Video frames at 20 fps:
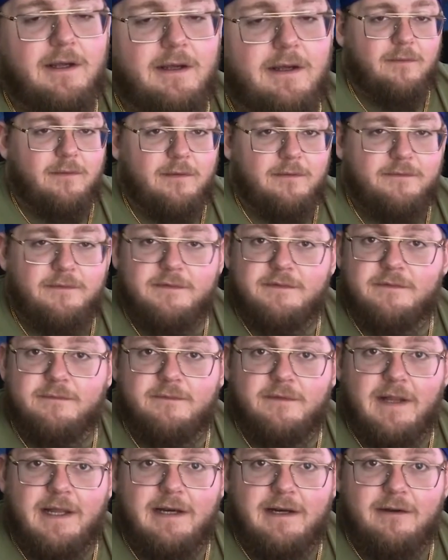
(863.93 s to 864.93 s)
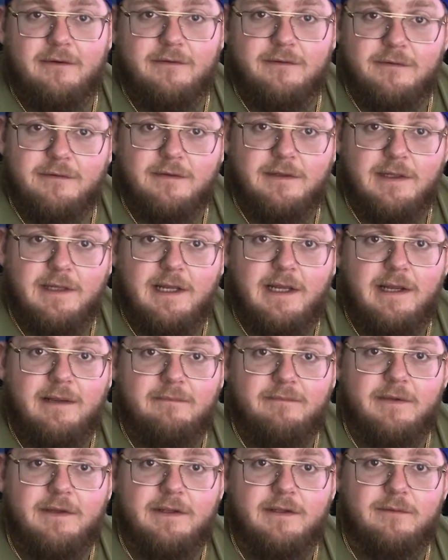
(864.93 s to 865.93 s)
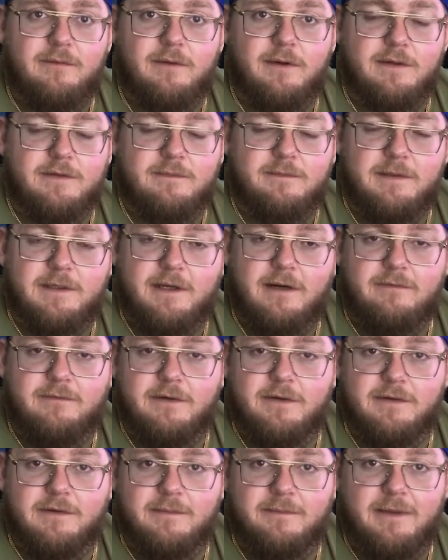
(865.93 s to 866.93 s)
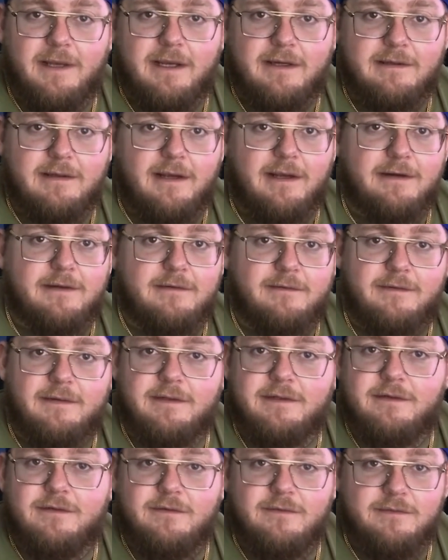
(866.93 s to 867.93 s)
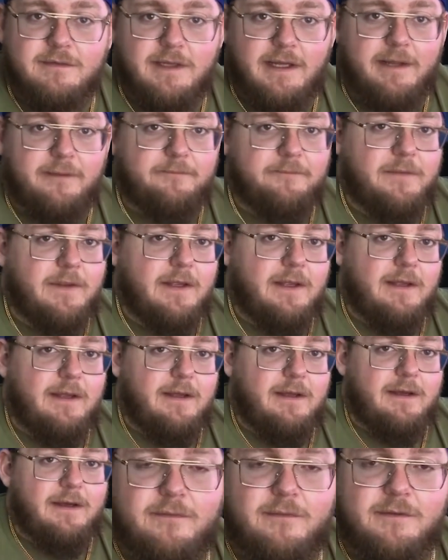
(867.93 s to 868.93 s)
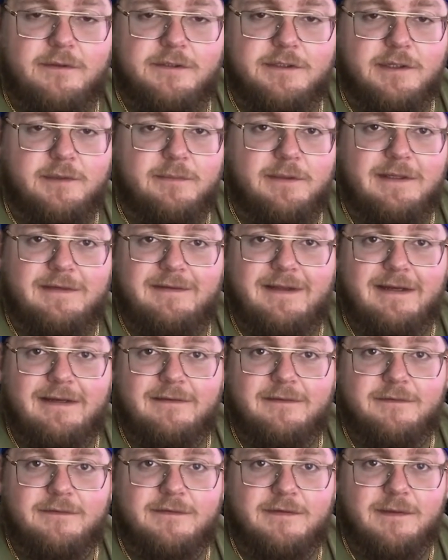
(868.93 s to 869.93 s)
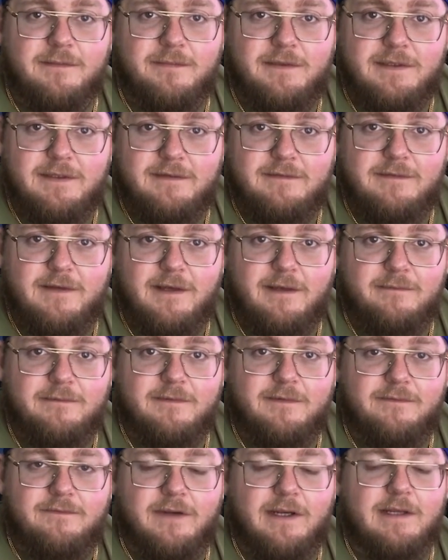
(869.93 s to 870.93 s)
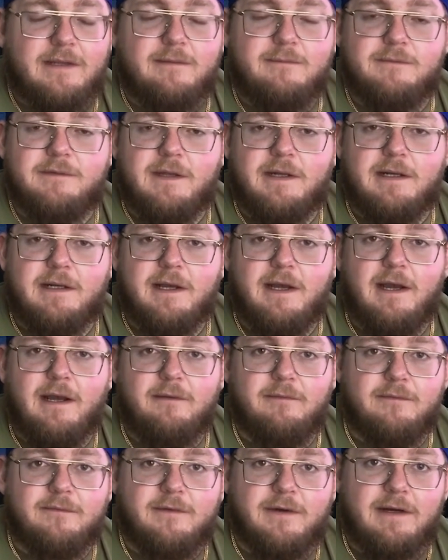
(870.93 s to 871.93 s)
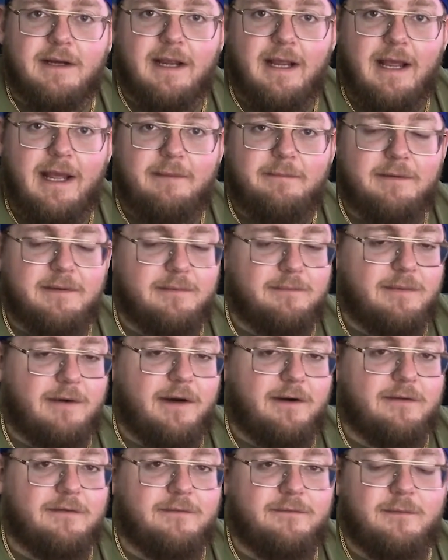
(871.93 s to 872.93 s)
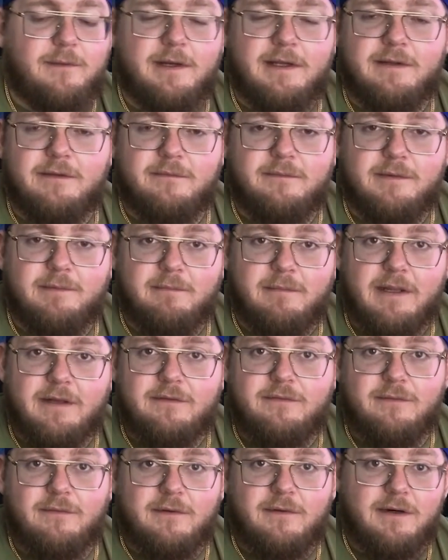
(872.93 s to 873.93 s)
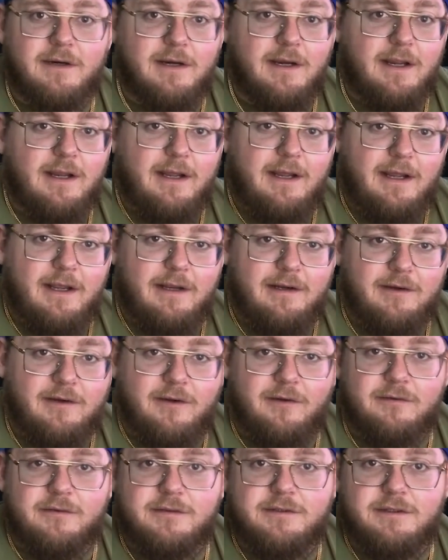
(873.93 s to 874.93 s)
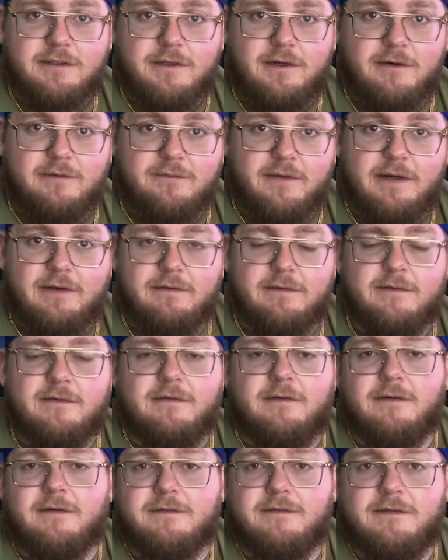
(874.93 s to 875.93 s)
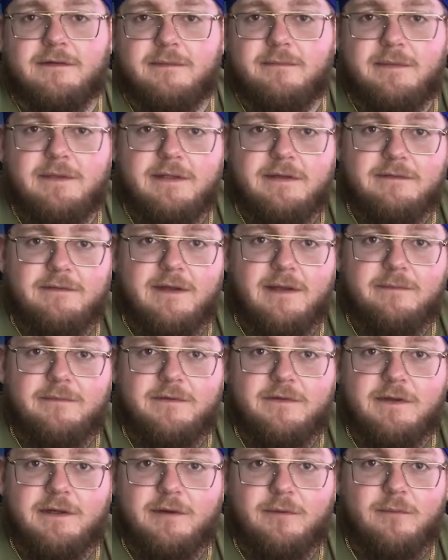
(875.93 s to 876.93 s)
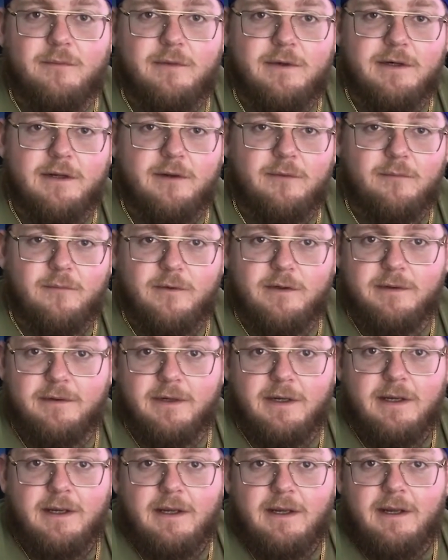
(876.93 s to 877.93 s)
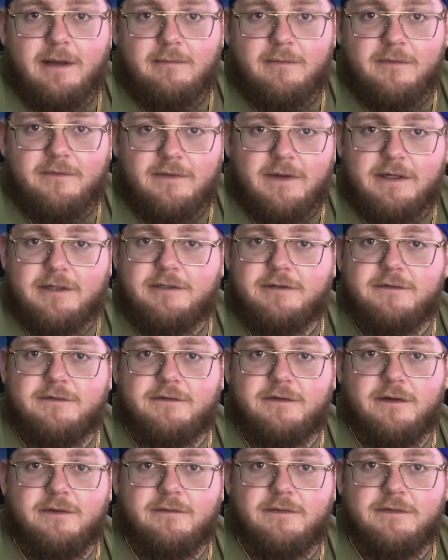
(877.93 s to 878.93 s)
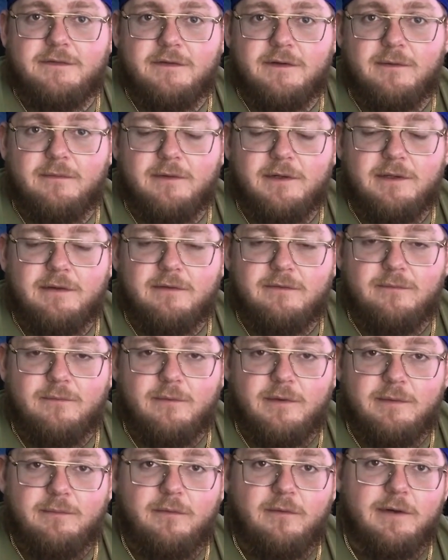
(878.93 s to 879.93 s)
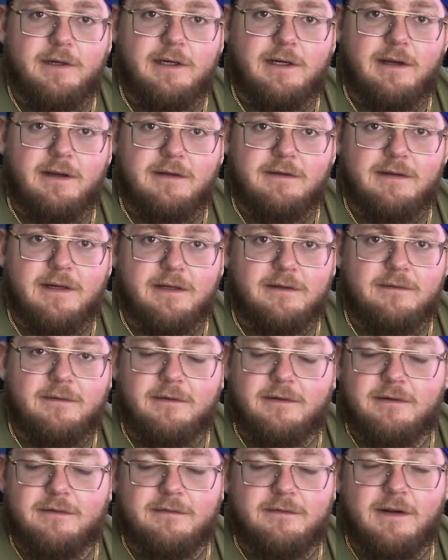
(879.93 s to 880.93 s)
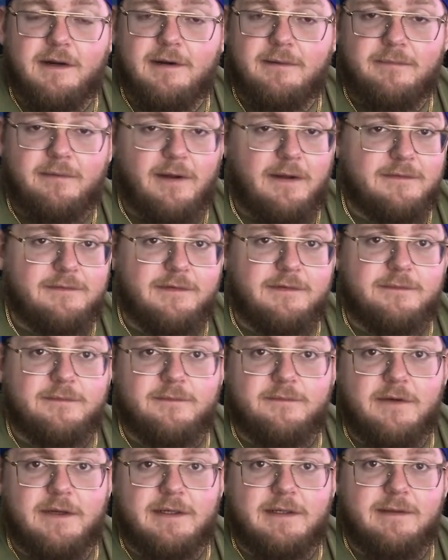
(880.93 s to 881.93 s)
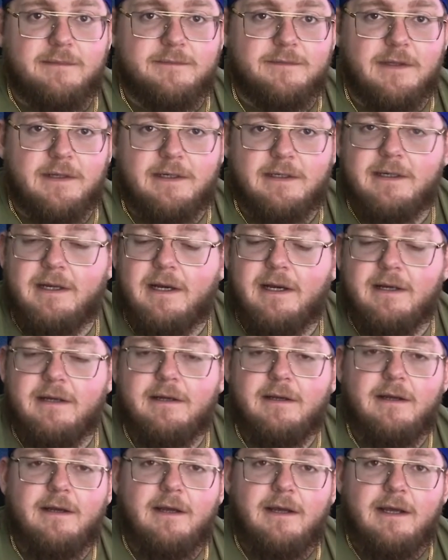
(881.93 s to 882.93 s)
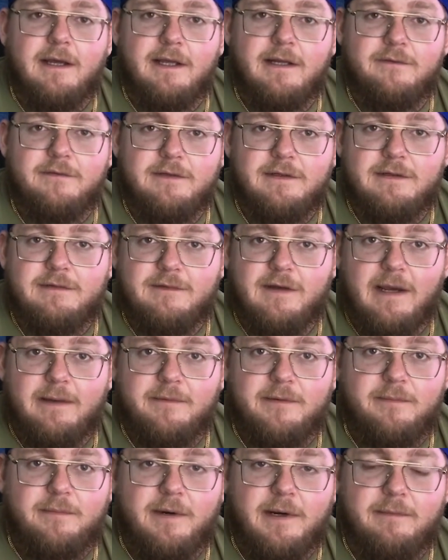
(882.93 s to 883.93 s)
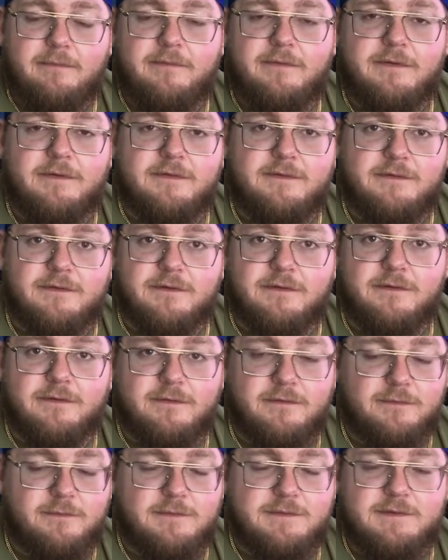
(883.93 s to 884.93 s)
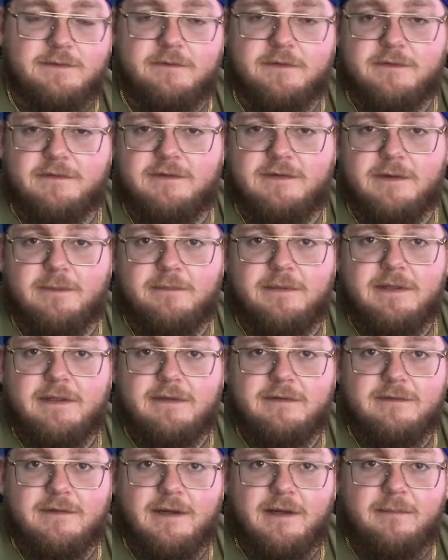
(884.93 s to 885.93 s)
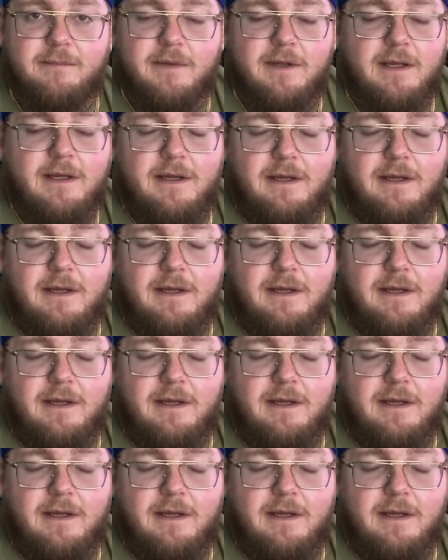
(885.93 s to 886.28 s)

or if it's a flat-out new claim that you want to be covered under the PACT Act, then you do that. Of course, you're going to be attending the C&P exams at Vetclaims.ai. We're very happy and proud of the way that we mentor and coach our veterans on C&P exams. You get a one-on-one professional service here where you have one point of contact throughout your entire process with Vetclaims.ai. And if you need time to prep for a certain or specific C&P exam,